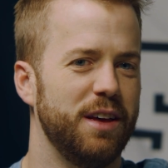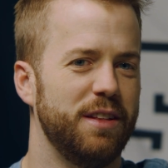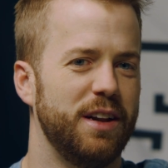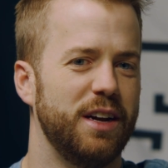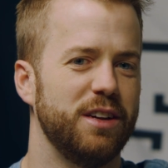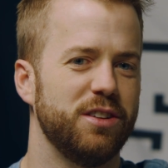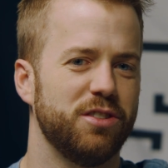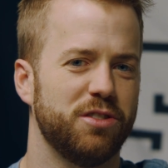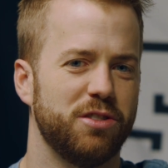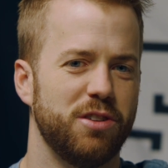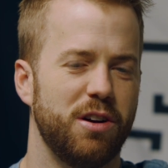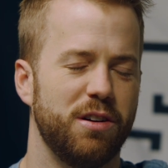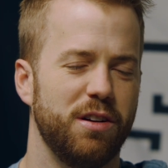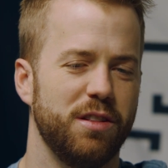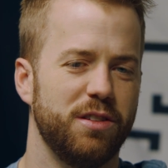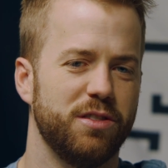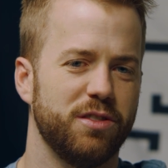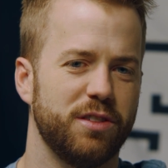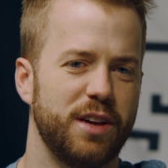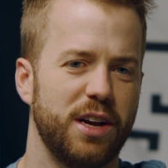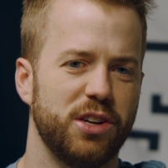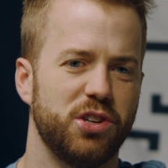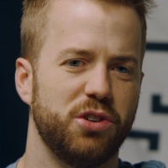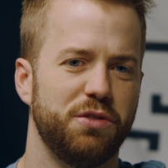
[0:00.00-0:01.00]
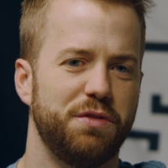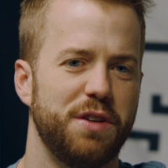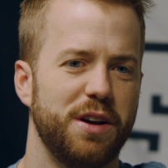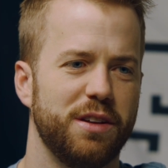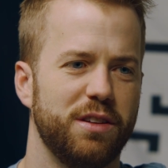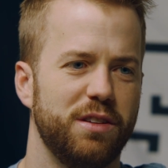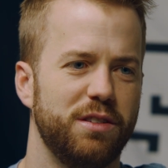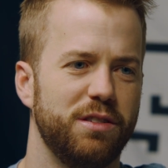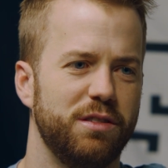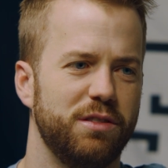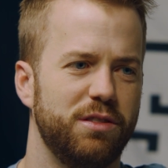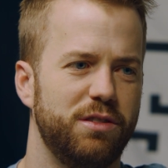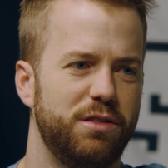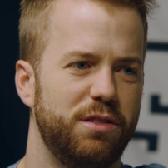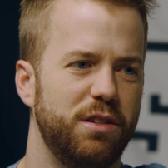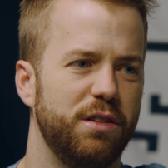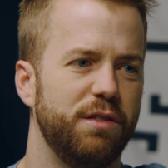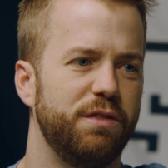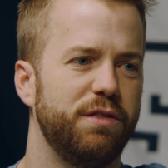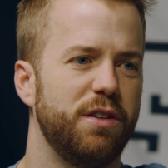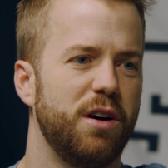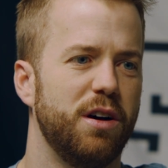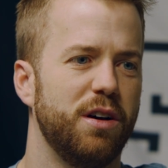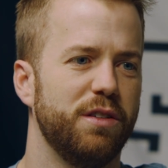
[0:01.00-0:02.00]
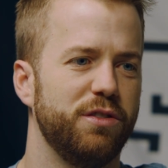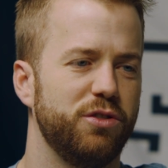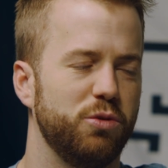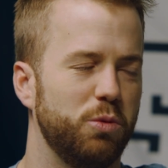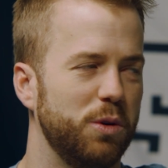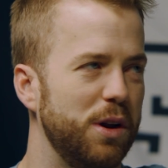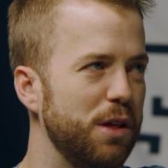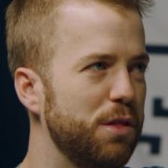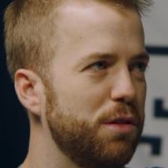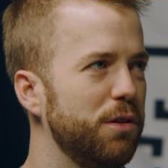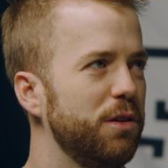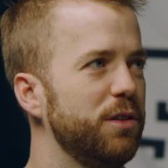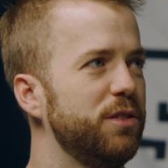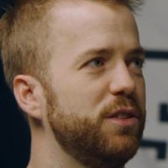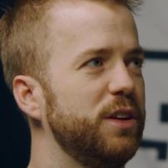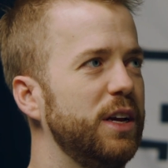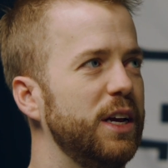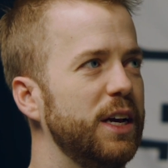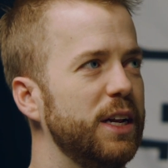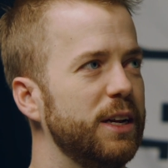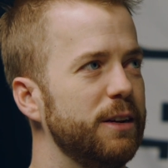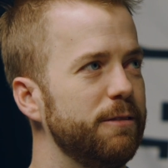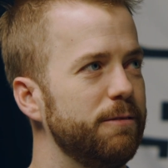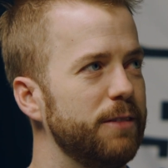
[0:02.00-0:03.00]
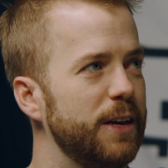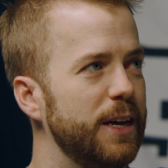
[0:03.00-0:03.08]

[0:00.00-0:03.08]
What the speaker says: and I started the Sketch Effect in the fall of 2013,